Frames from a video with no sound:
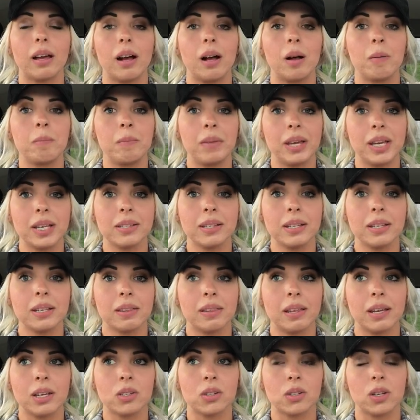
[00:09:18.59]
amazing
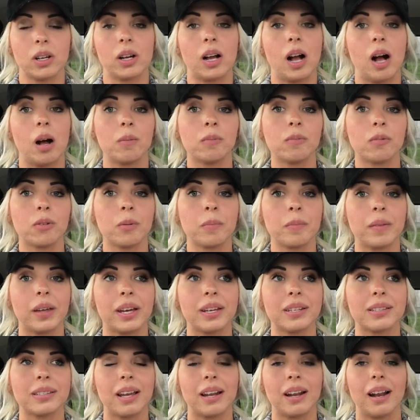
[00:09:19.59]
things could come from
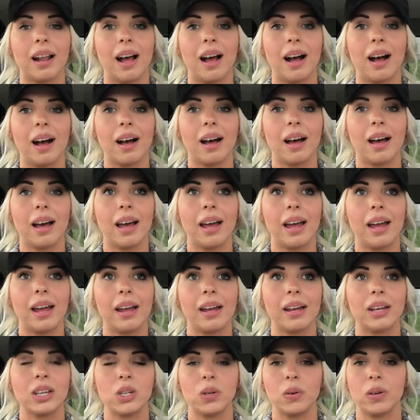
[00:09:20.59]
this. And
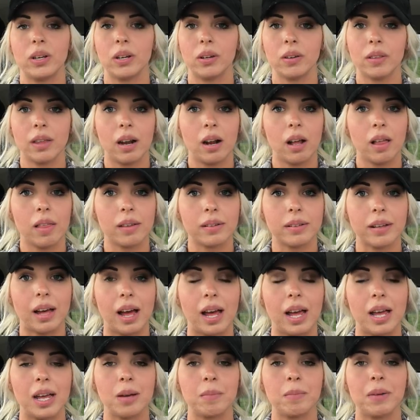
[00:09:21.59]
you hear that all the
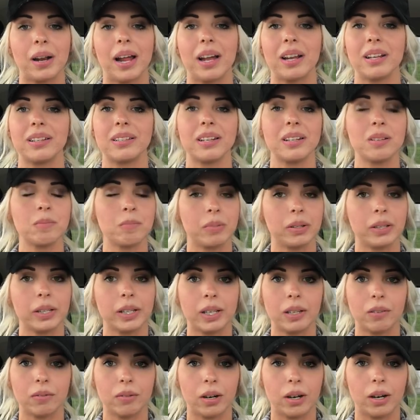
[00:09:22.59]
time, and I didn't
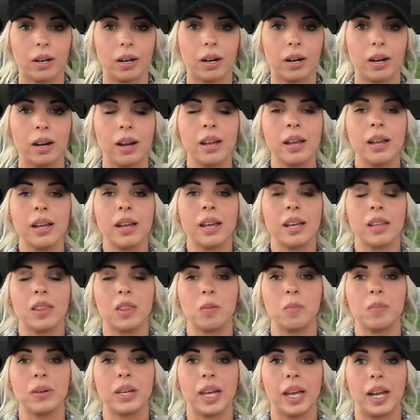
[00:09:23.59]
believe her in
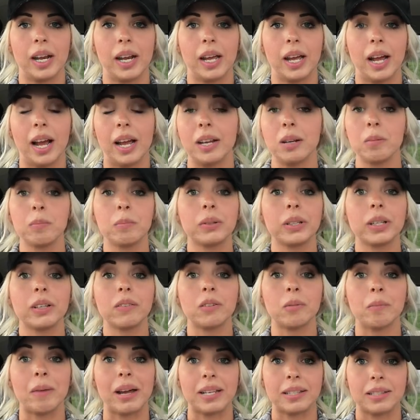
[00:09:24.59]
the beginning. I didn't
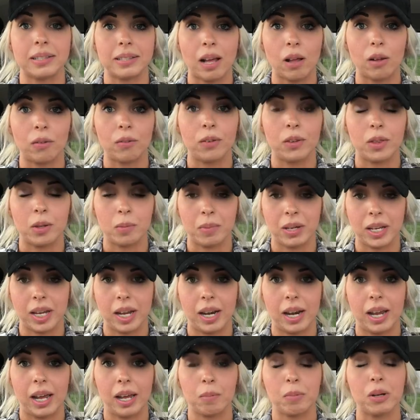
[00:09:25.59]
believe in myself in the
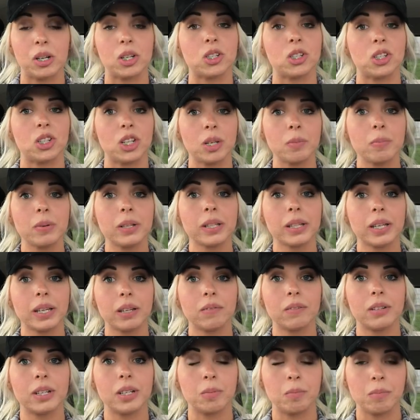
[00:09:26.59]
beginning, but she
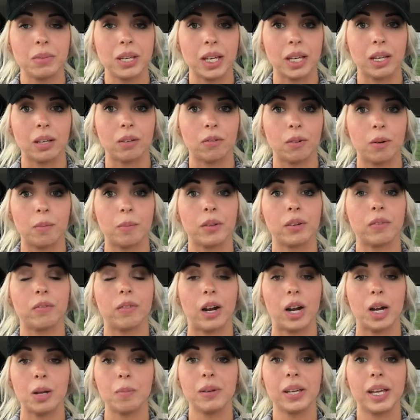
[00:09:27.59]
believed in me from the
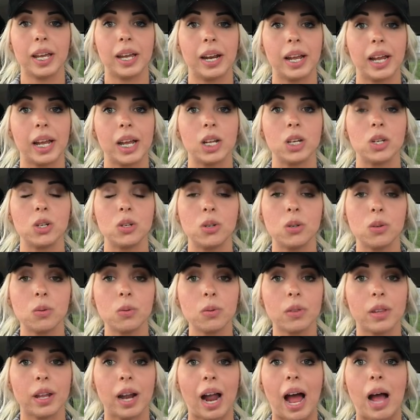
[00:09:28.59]
very beginning and
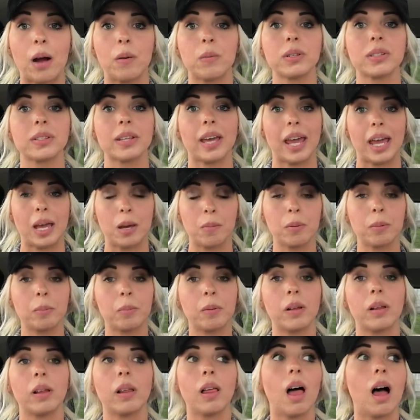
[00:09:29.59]
knew that I was
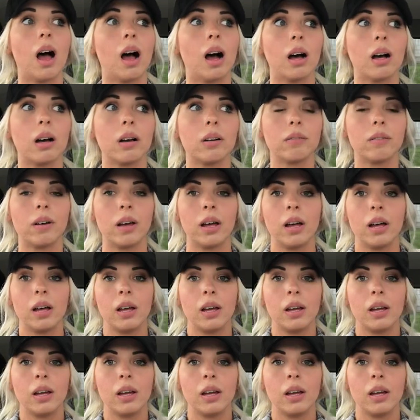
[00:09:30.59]
capable of